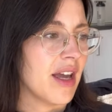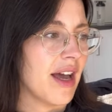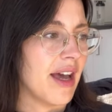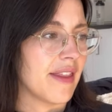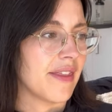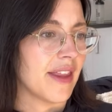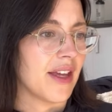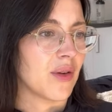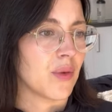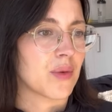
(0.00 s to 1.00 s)
And
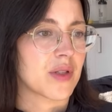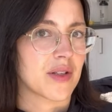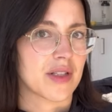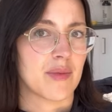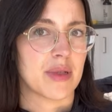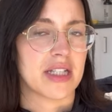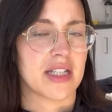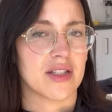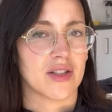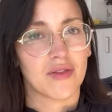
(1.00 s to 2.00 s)
then also somebody
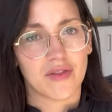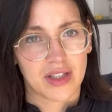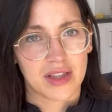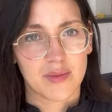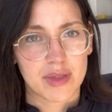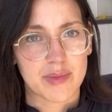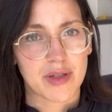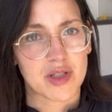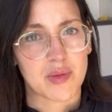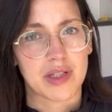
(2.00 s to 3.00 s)
said don't feed them as
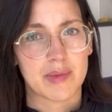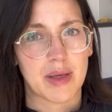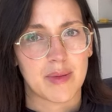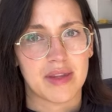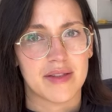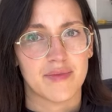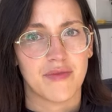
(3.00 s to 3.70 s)
much because maybe the